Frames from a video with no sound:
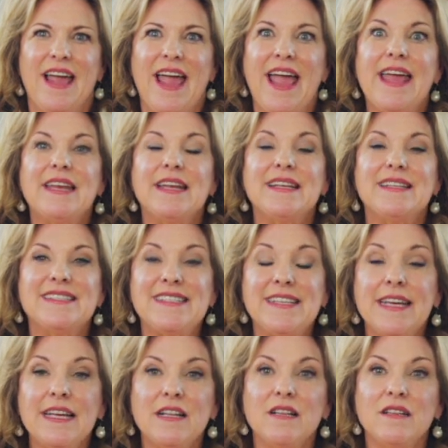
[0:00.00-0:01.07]
And
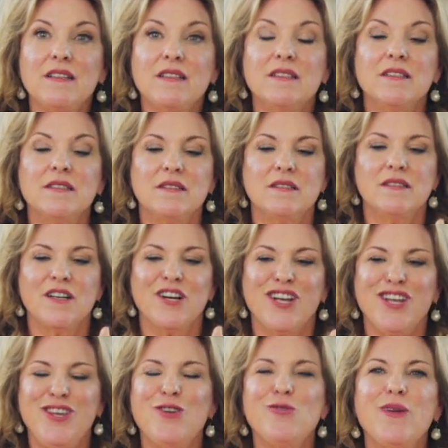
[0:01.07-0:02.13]
until
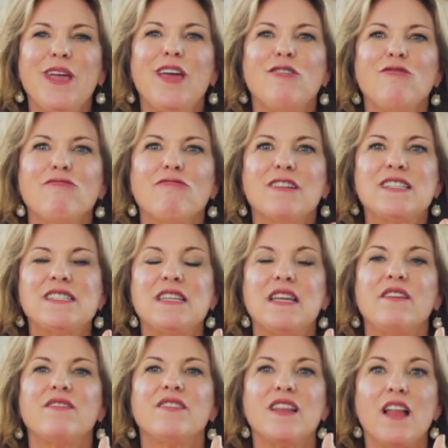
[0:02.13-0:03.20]
you can
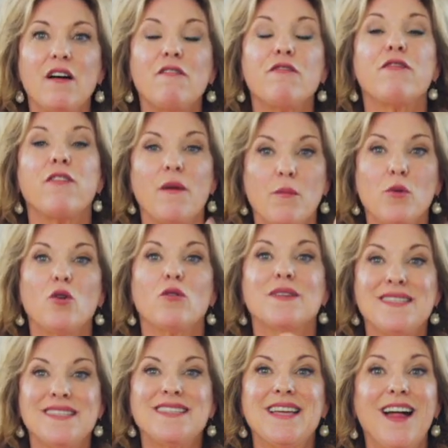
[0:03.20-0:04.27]
receive love from
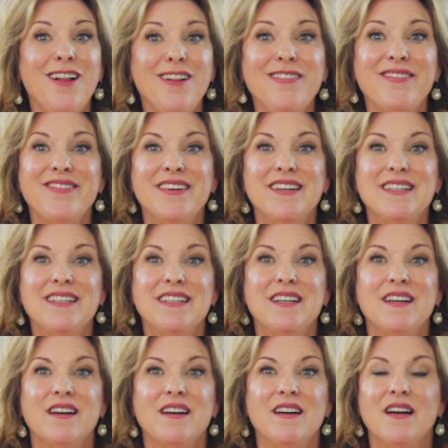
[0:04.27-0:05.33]
yourself,
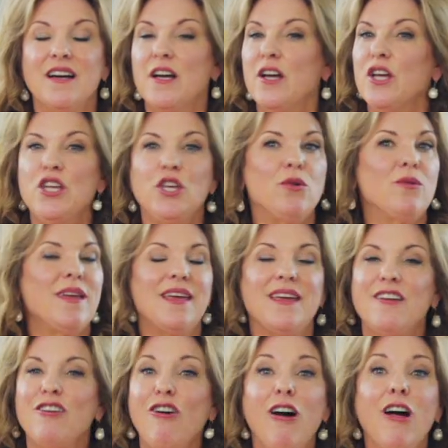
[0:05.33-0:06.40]
you
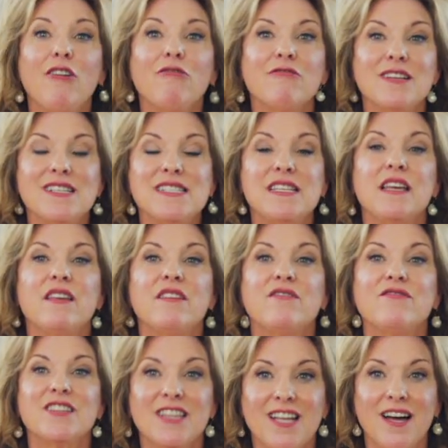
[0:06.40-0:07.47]
cannot receive
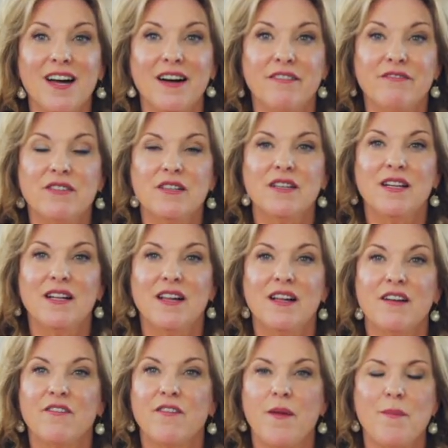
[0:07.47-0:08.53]
love
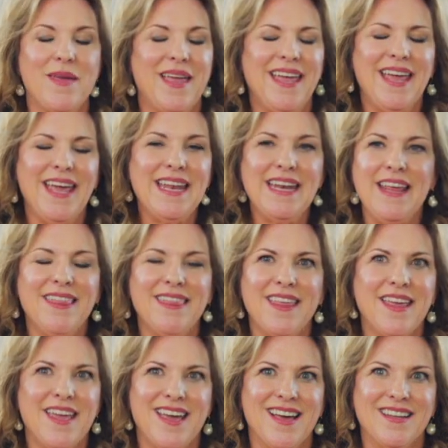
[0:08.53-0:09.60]
from
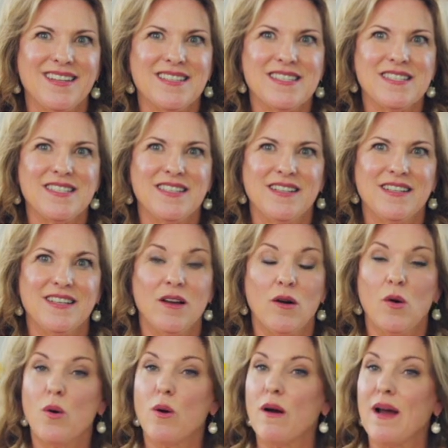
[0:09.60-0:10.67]
anything else
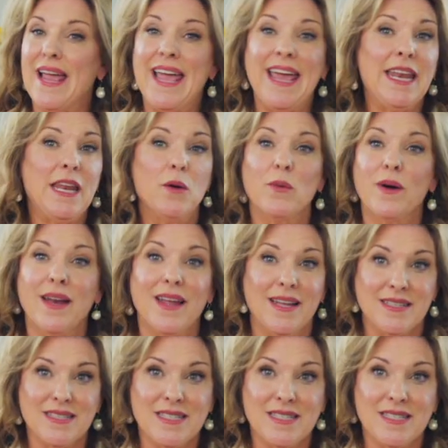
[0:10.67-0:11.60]
or anyone else.